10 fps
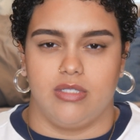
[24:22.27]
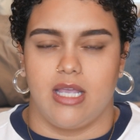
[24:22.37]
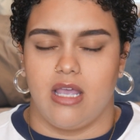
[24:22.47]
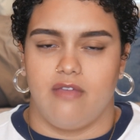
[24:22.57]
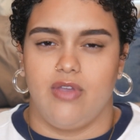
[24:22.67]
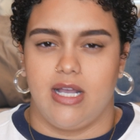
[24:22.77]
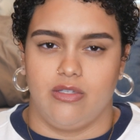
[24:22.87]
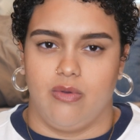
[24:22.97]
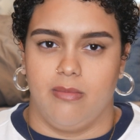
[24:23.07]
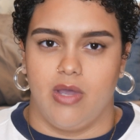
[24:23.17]
like, if you guys
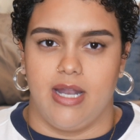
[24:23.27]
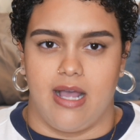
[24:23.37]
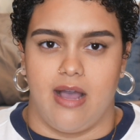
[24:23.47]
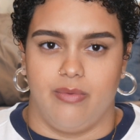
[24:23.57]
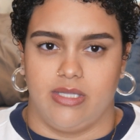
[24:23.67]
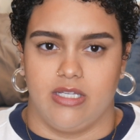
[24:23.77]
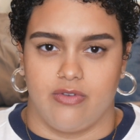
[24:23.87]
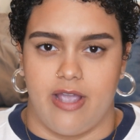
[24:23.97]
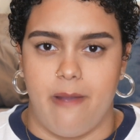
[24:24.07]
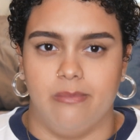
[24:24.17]
know where I'm getting at with this,
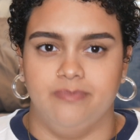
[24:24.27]
right?